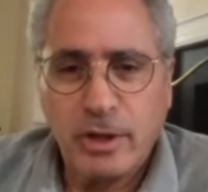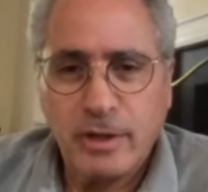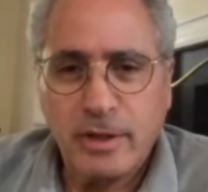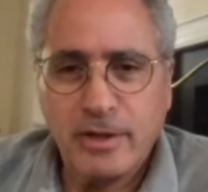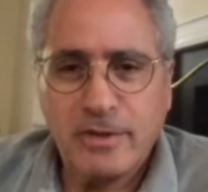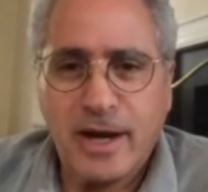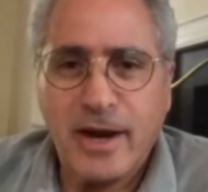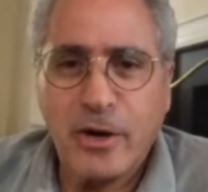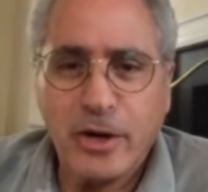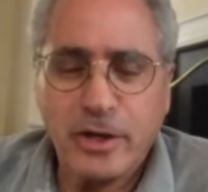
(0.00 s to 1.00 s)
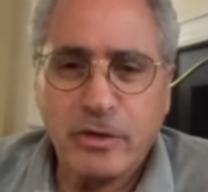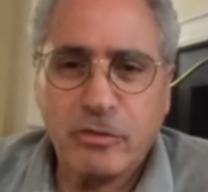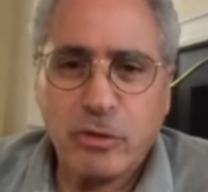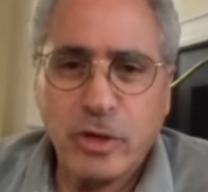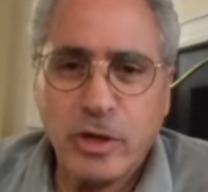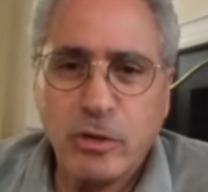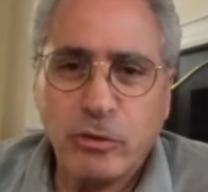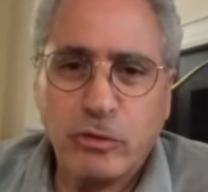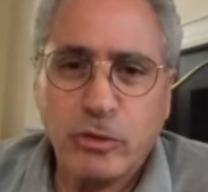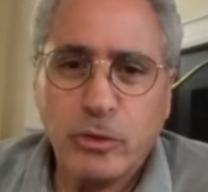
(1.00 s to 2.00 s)
The entire industry
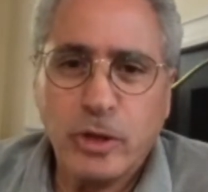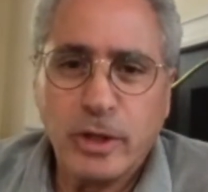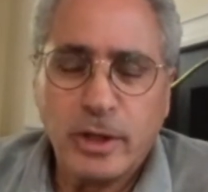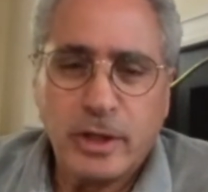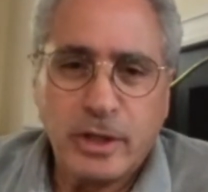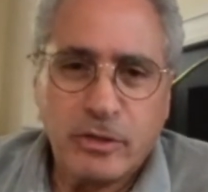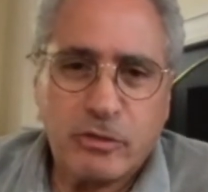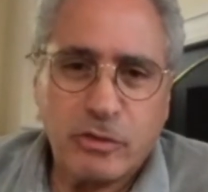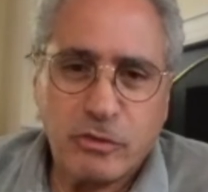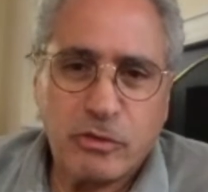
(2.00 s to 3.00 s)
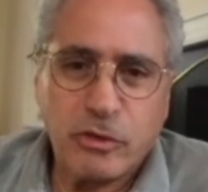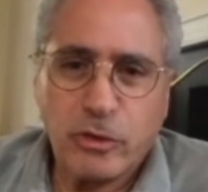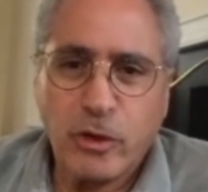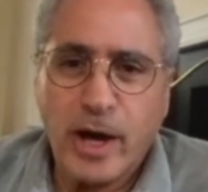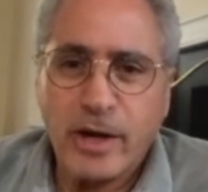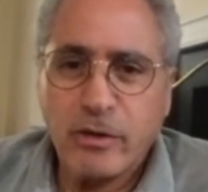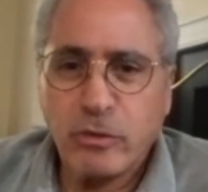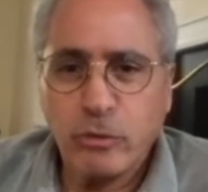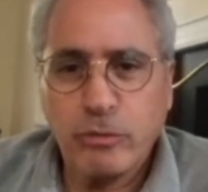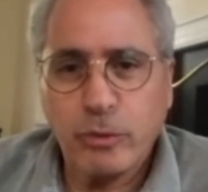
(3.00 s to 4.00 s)
owes you its sincere
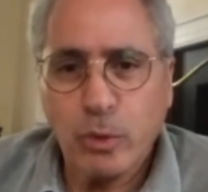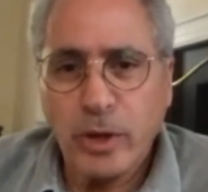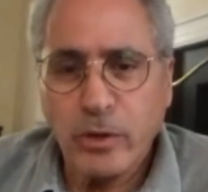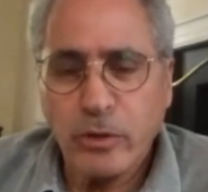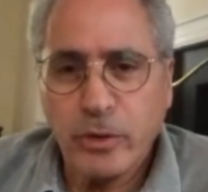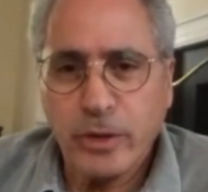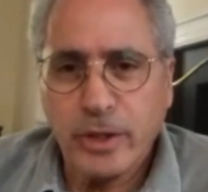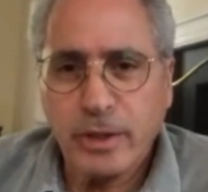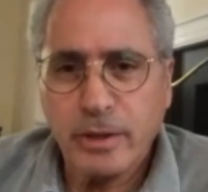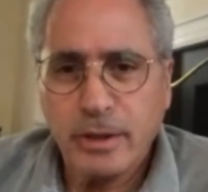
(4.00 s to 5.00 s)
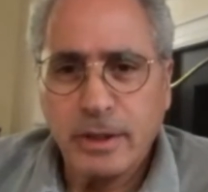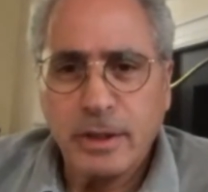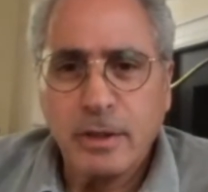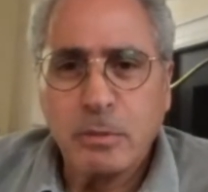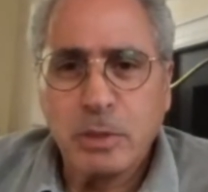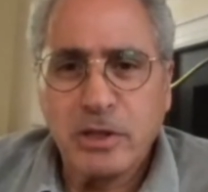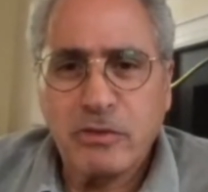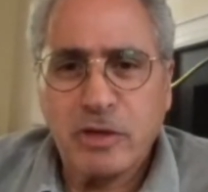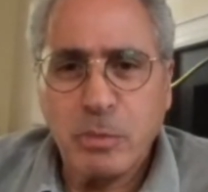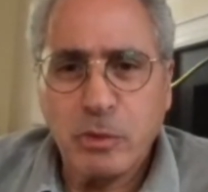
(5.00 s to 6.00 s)
gratitude for what you're doing.
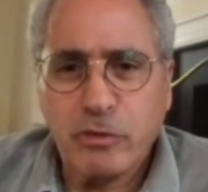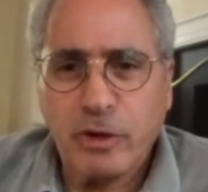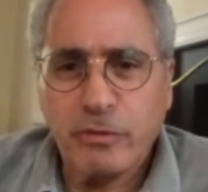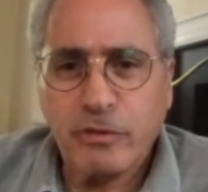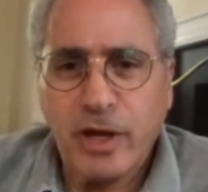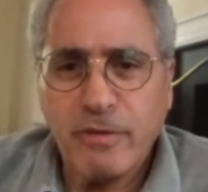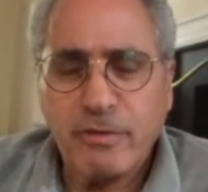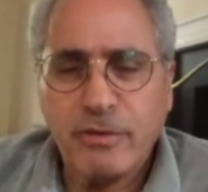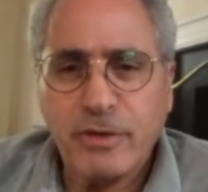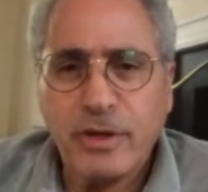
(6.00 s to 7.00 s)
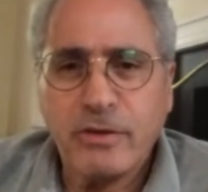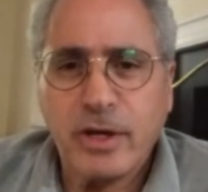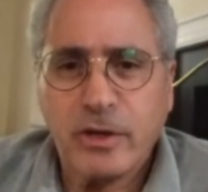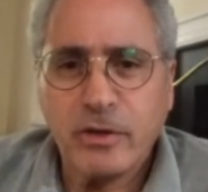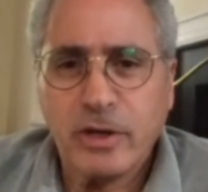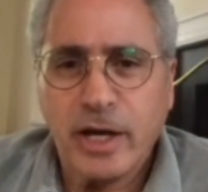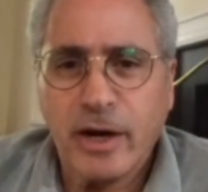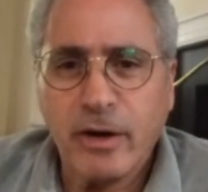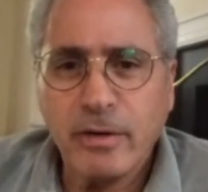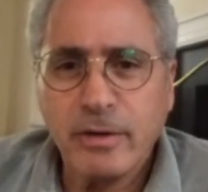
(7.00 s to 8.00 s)
Please keep yourself safe and take good
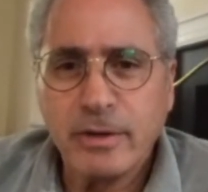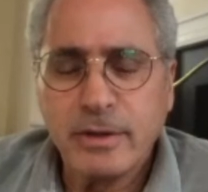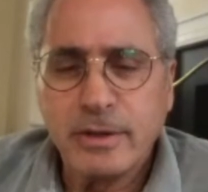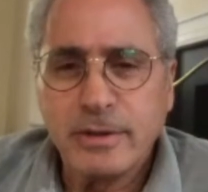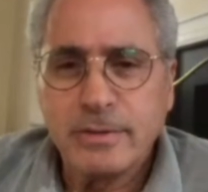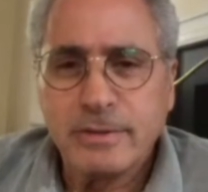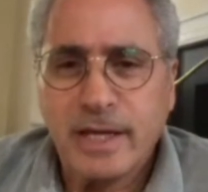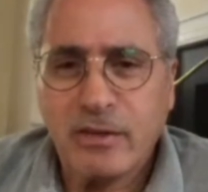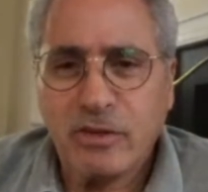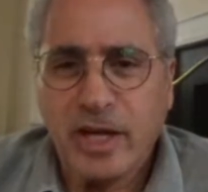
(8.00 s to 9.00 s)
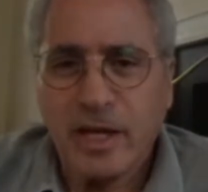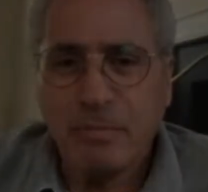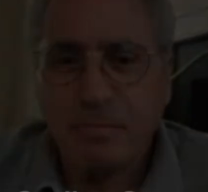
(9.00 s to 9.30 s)
care. Thanks again.